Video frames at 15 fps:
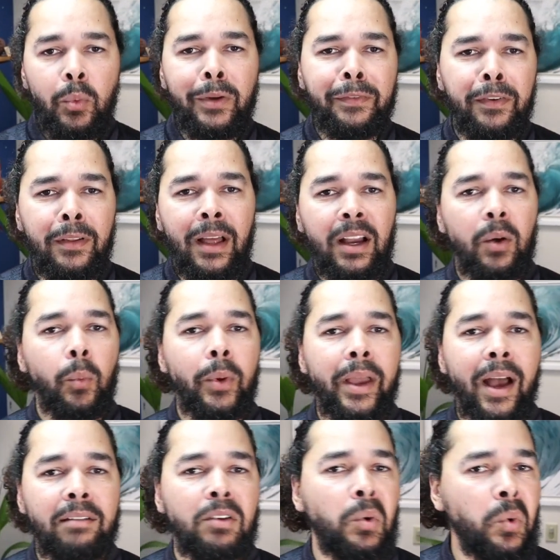we feel like we
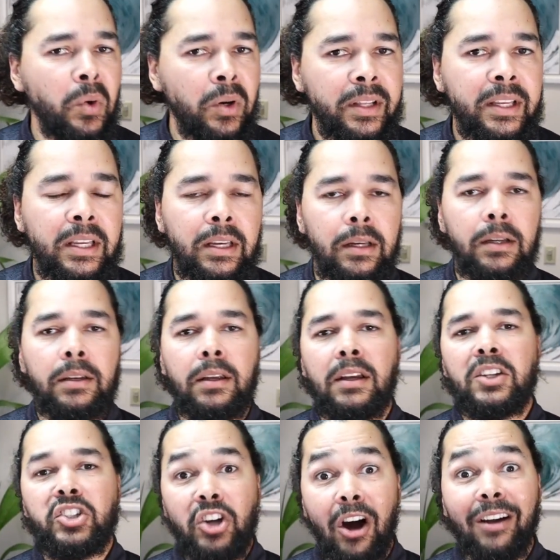have a really good
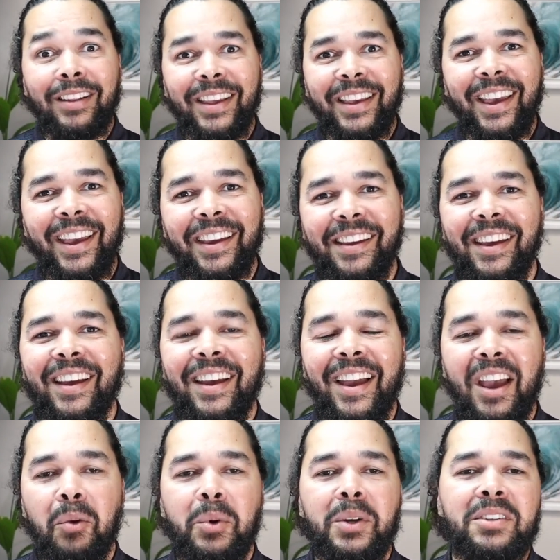chocolate cake
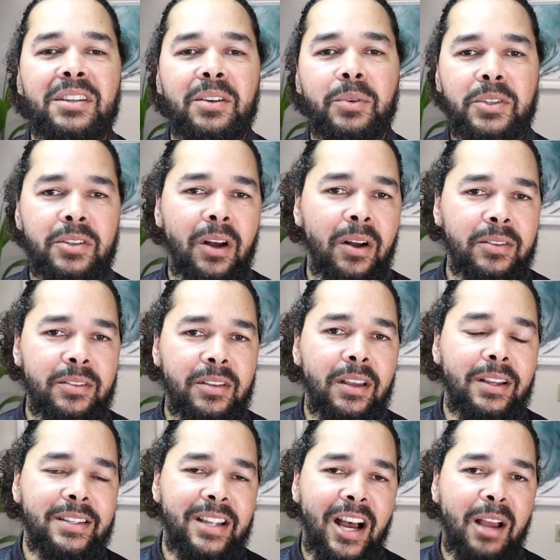and we see results
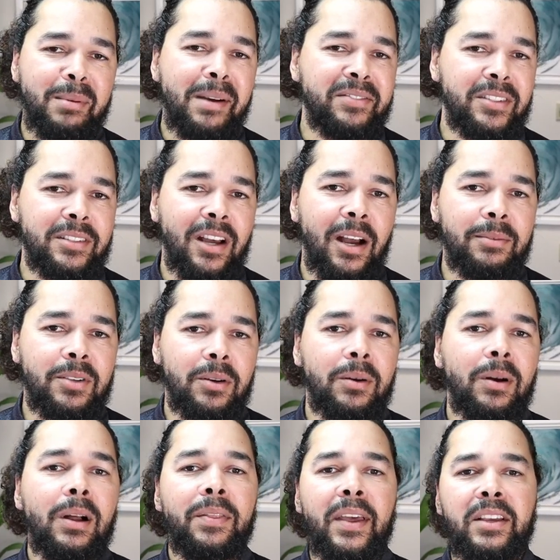time after time.
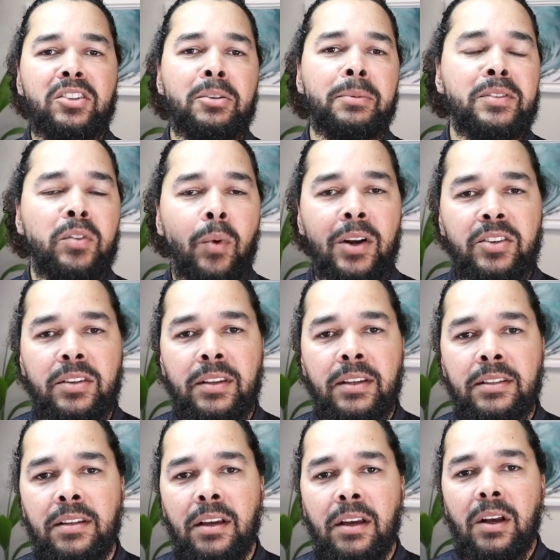So thank you so much for watching
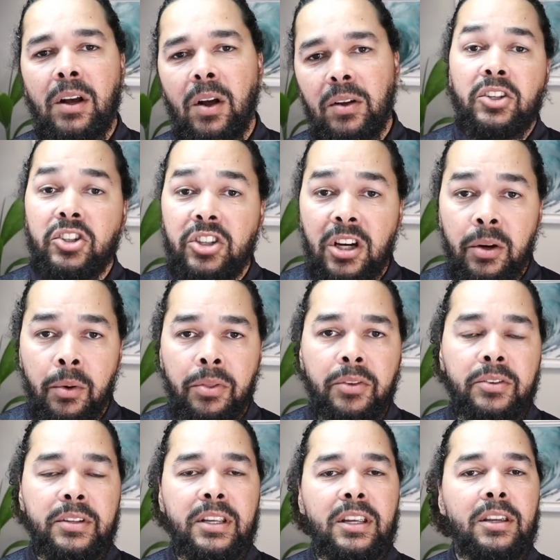this. Share it with
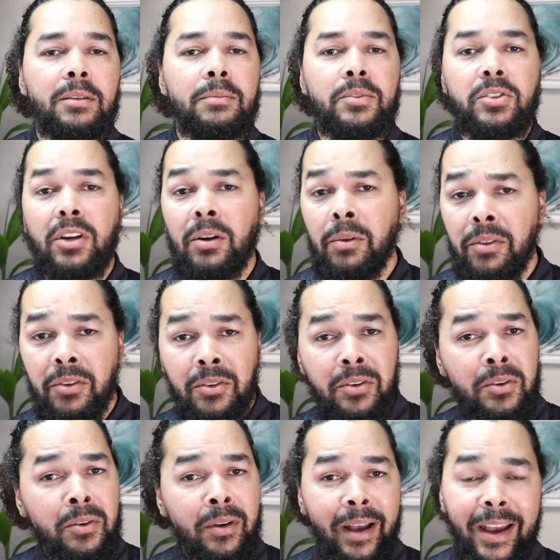your team, share it with your
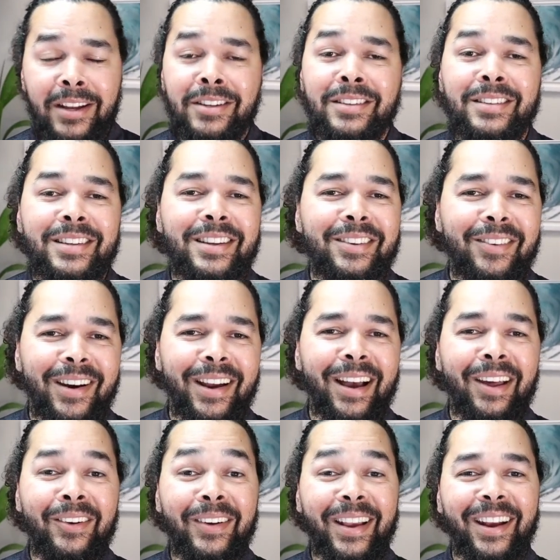new agency, right?
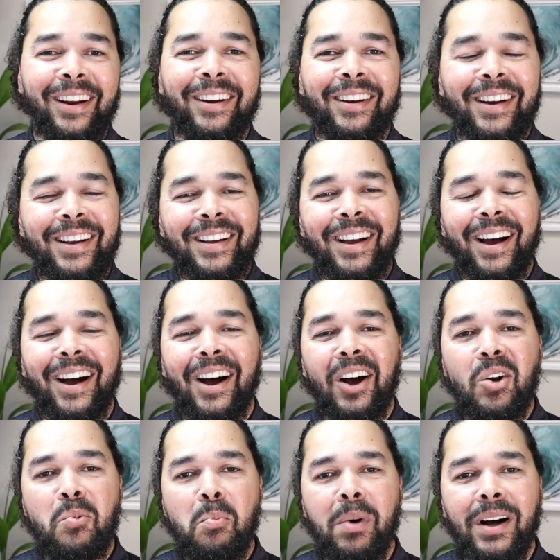I don't care.
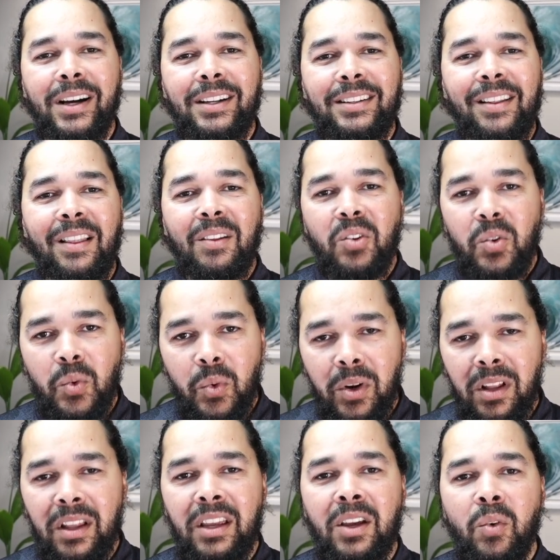But we
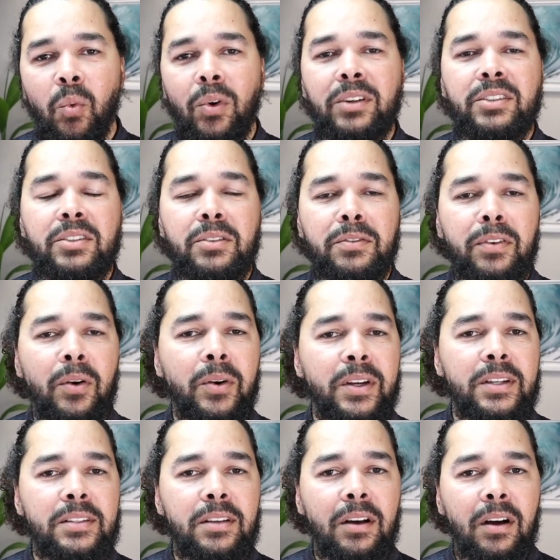really want to
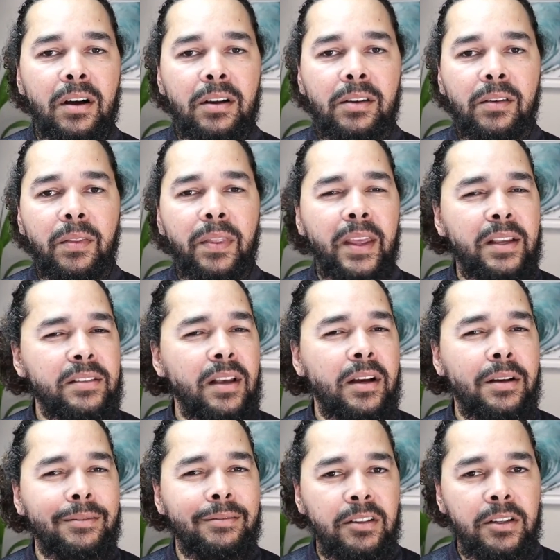focus on things
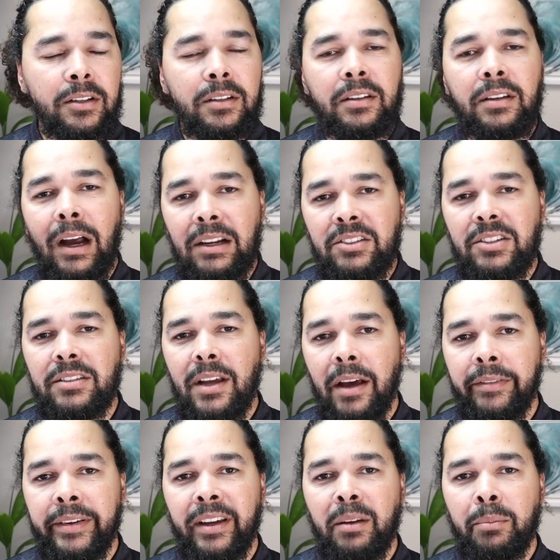that convert, not just
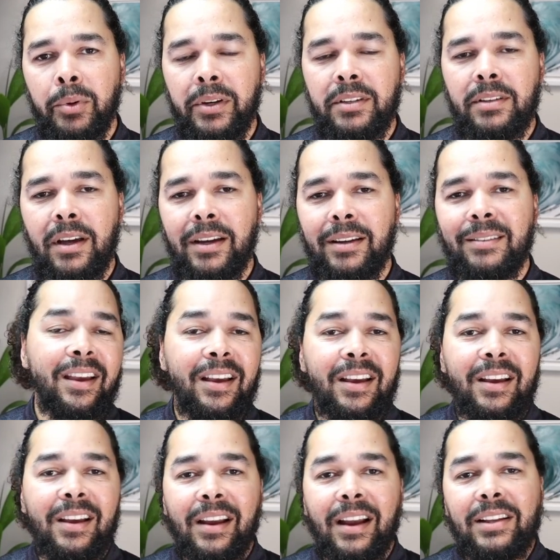having a pretty site.
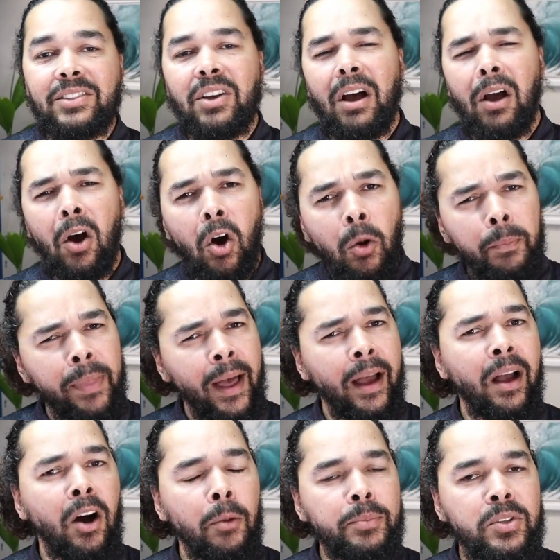And so I hope
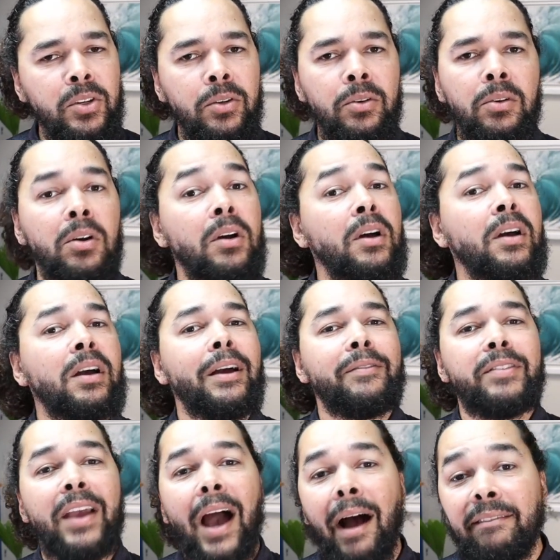that helped you.
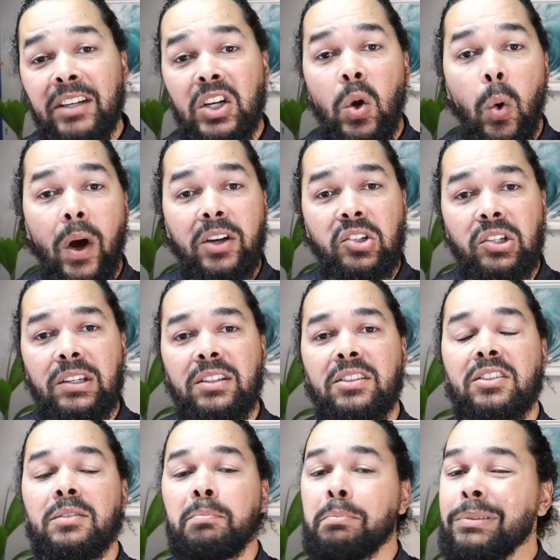If you have any
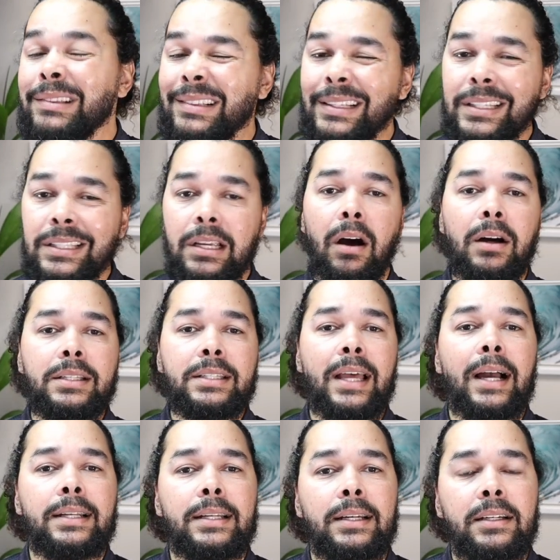questions, please
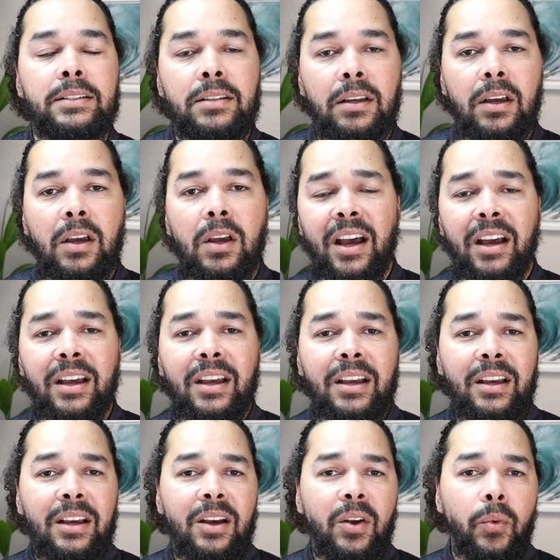contact us at
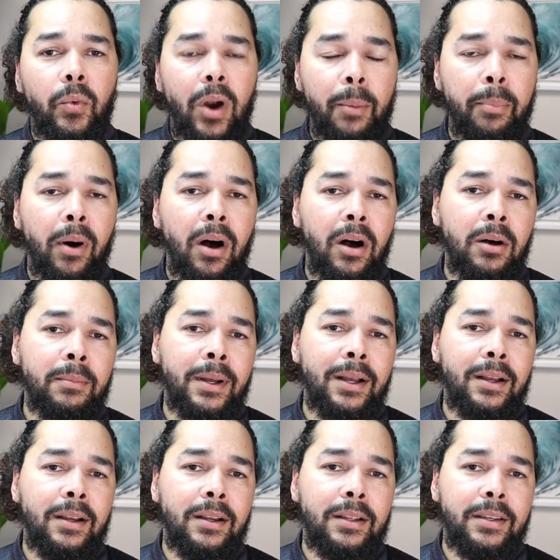
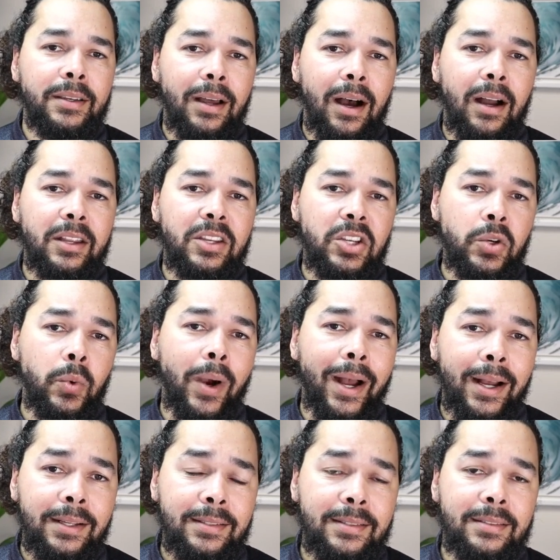
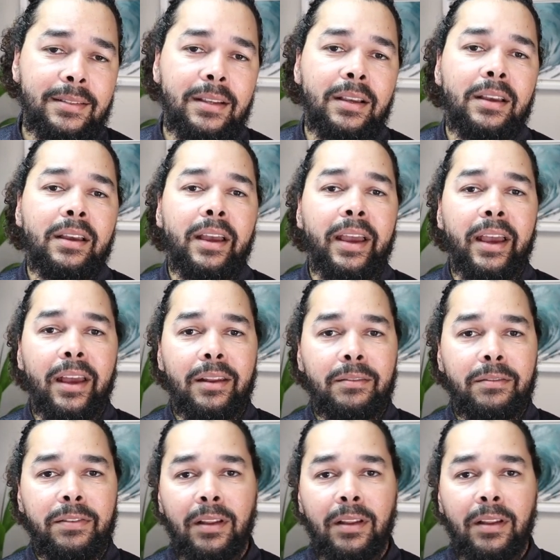redpalm.us and